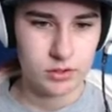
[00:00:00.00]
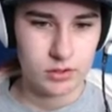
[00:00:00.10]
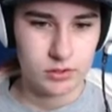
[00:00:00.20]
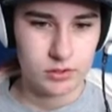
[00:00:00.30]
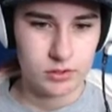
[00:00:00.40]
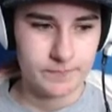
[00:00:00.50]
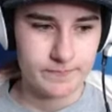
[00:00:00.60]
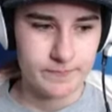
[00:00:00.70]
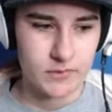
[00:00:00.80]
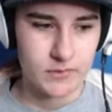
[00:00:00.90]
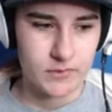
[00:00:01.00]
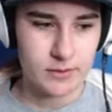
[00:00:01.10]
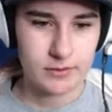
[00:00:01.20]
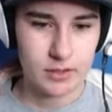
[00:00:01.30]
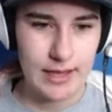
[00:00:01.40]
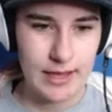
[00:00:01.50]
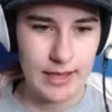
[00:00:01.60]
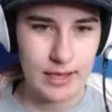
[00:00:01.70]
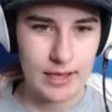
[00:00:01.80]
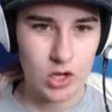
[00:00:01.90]
on. Layer on the
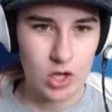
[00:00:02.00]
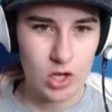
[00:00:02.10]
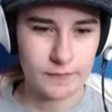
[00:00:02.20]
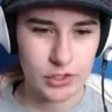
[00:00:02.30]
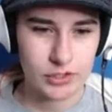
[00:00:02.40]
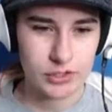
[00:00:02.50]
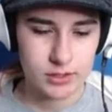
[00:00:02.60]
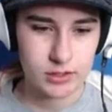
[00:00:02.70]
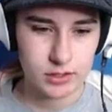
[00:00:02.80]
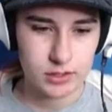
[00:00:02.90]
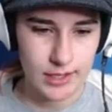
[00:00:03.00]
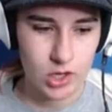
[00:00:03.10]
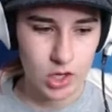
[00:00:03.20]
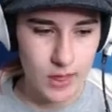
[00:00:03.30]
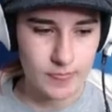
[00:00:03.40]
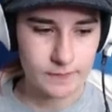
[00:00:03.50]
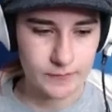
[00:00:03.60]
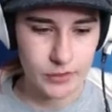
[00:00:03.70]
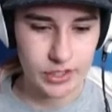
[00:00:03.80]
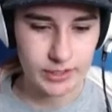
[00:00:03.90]
flirts. Layer on the flirting.
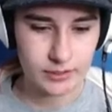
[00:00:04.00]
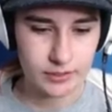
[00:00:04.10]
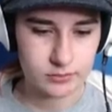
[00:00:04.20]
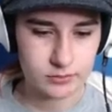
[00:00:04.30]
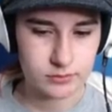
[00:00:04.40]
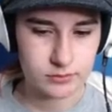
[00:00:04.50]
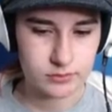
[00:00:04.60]
Of